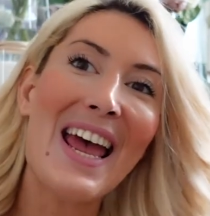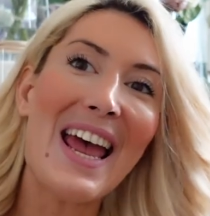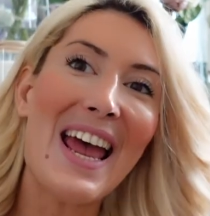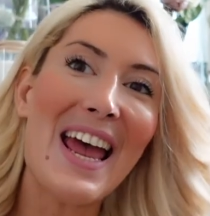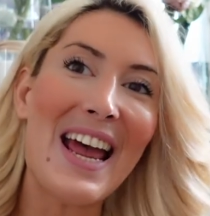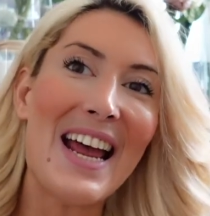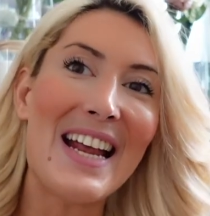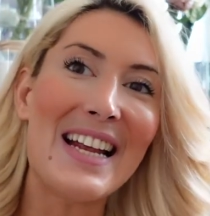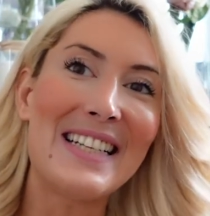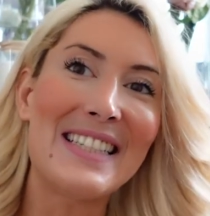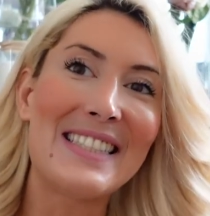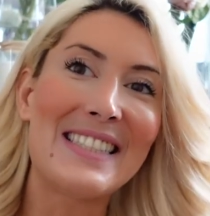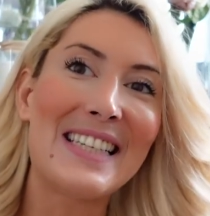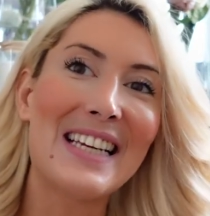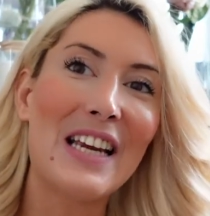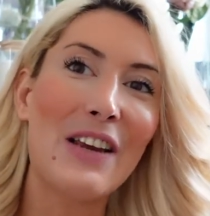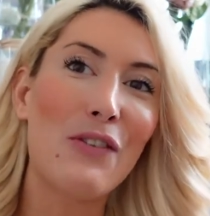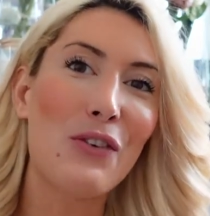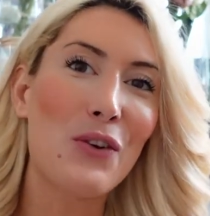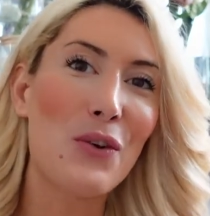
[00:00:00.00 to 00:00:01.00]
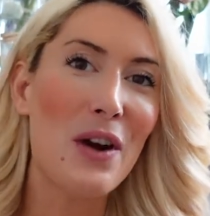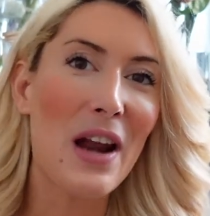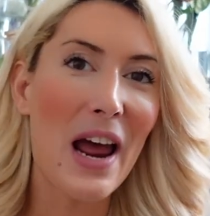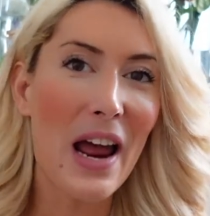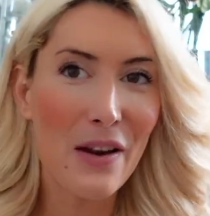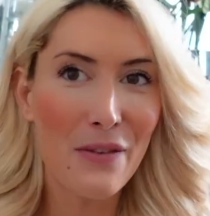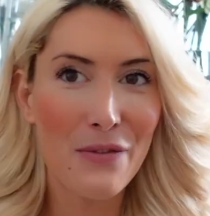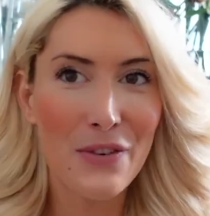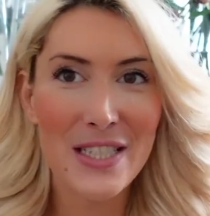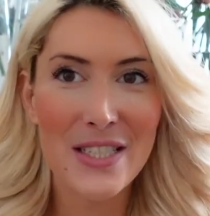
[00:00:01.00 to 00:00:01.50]
And if you
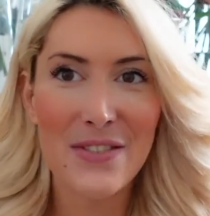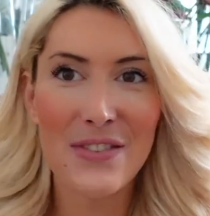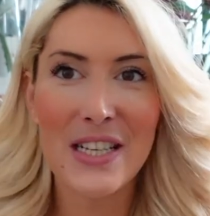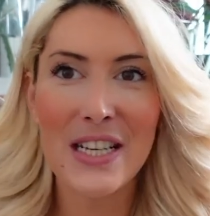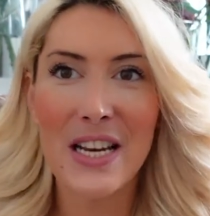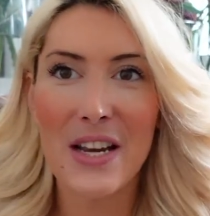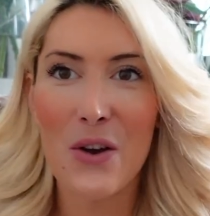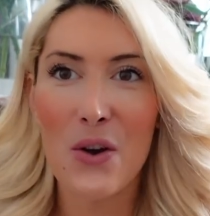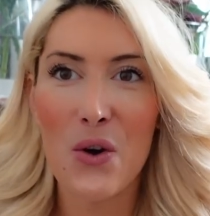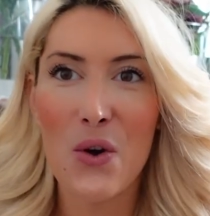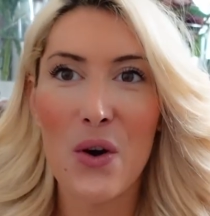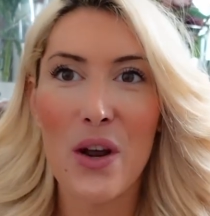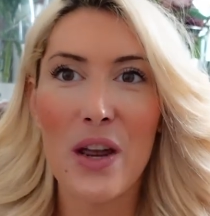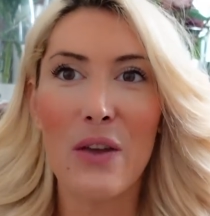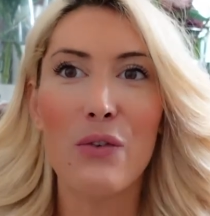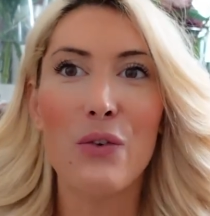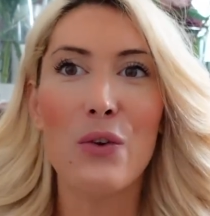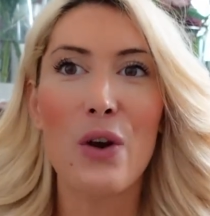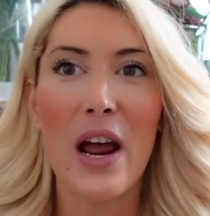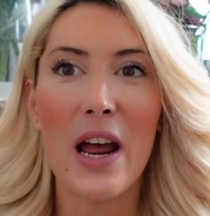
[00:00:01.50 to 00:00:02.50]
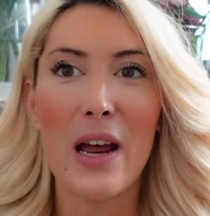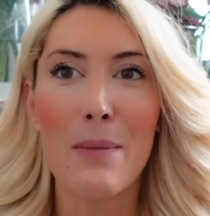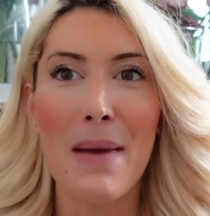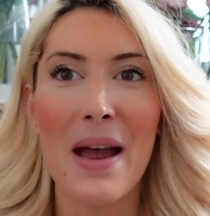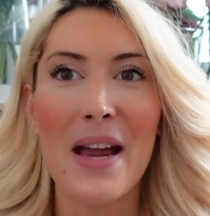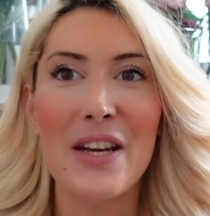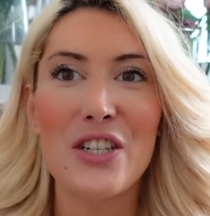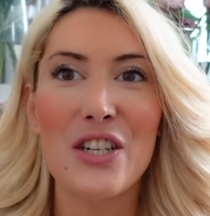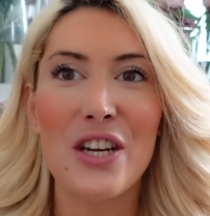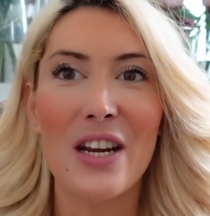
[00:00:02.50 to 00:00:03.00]
like this video, if you like
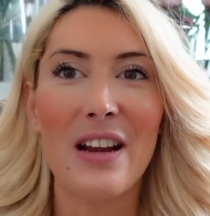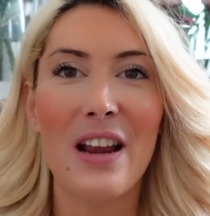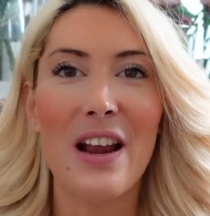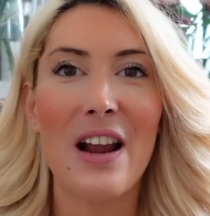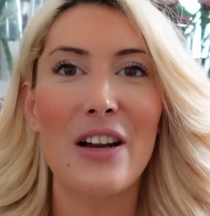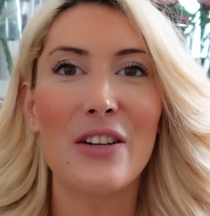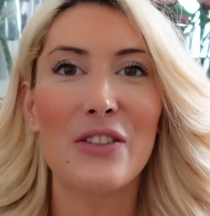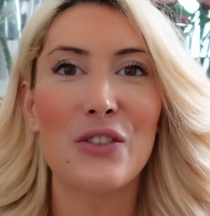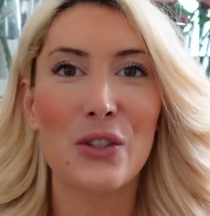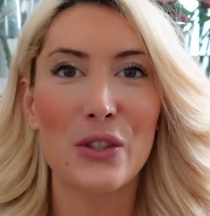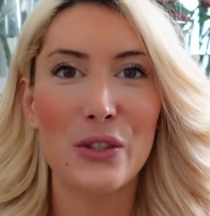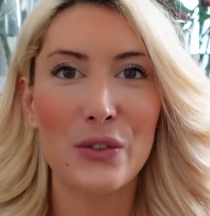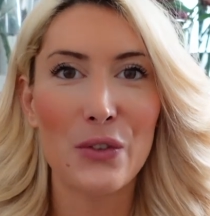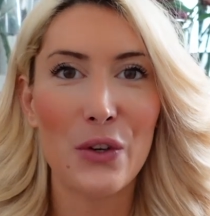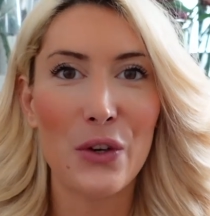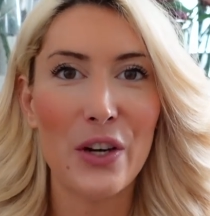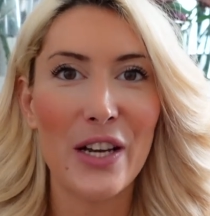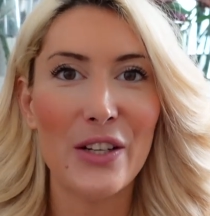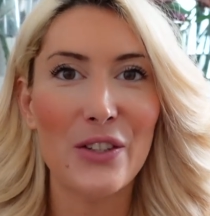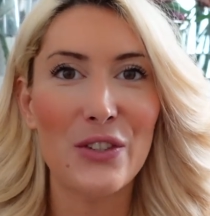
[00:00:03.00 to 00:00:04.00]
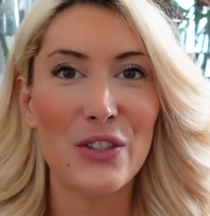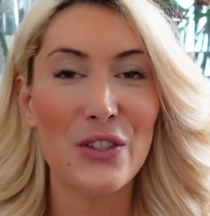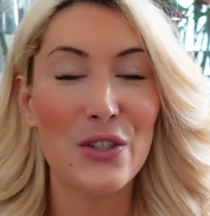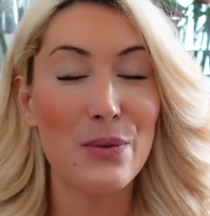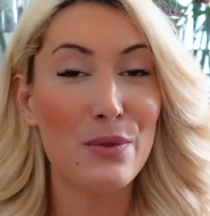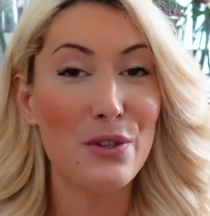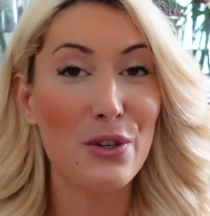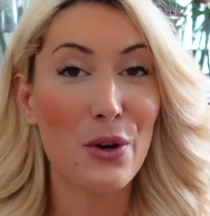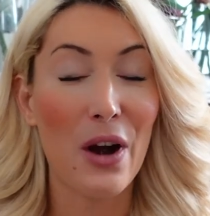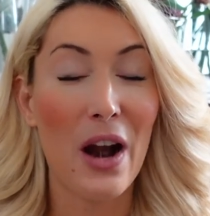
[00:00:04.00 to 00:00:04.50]
my channel, don't forget to
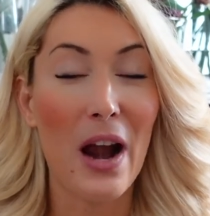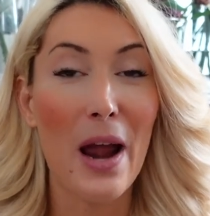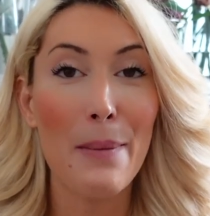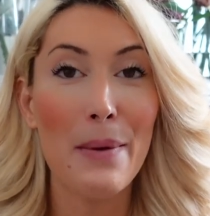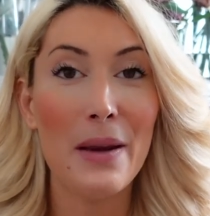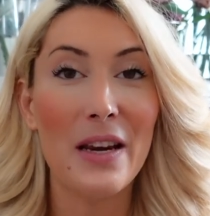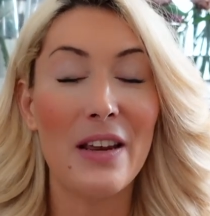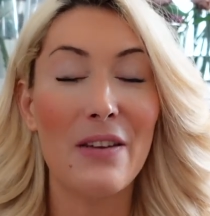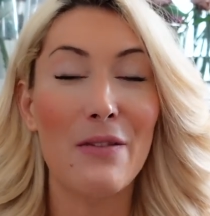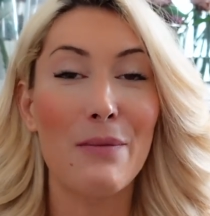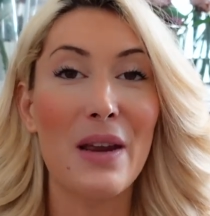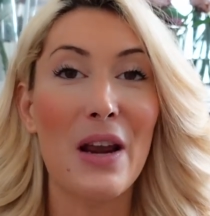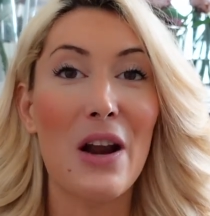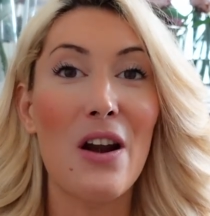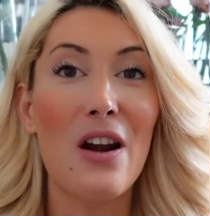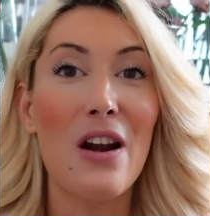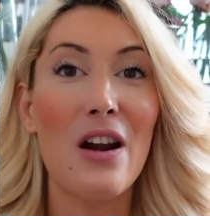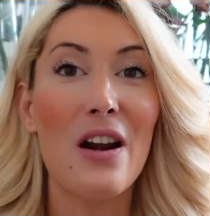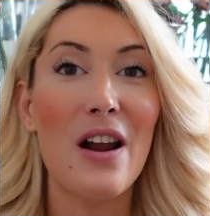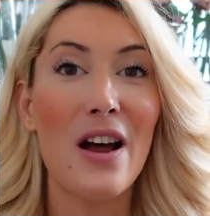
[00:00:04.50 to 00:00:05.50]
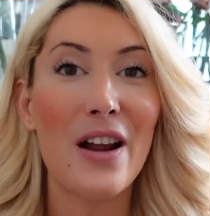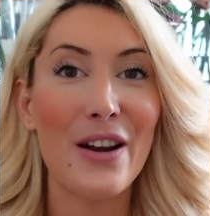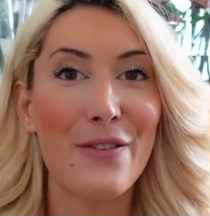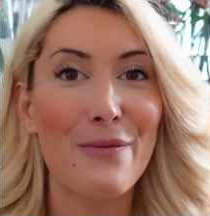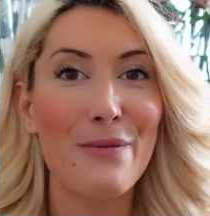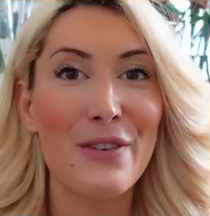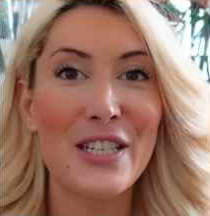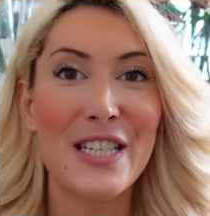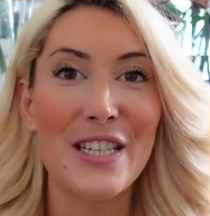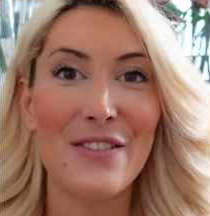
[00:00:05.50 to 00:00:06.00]
subscribe. It gives me a lot of
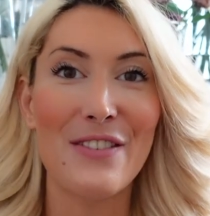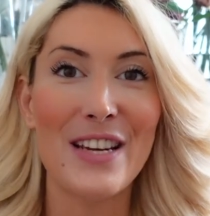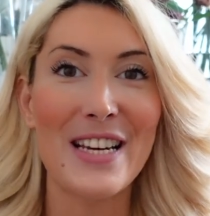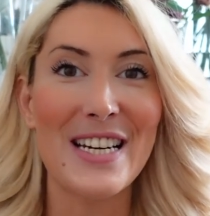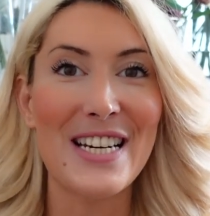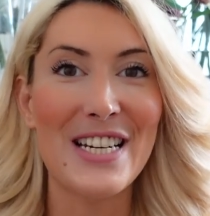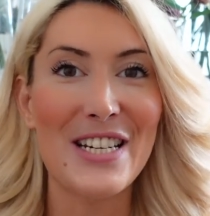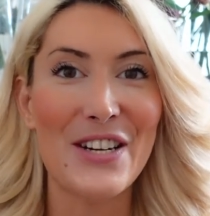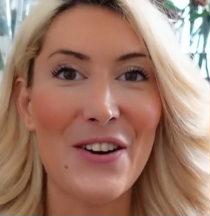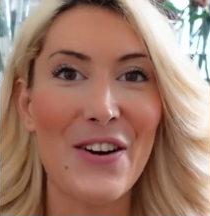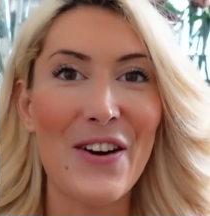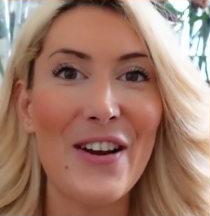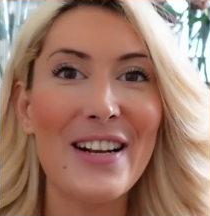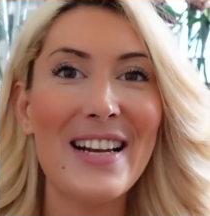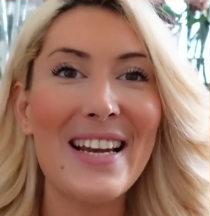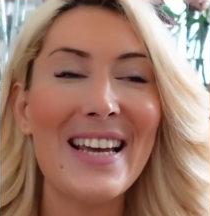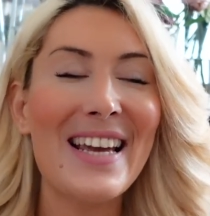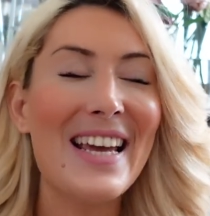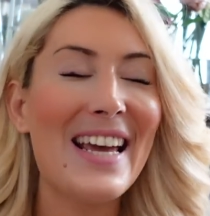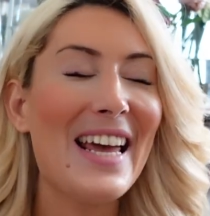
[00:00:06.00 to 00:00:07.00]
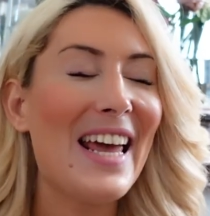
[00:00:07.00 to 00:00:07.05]
motivation.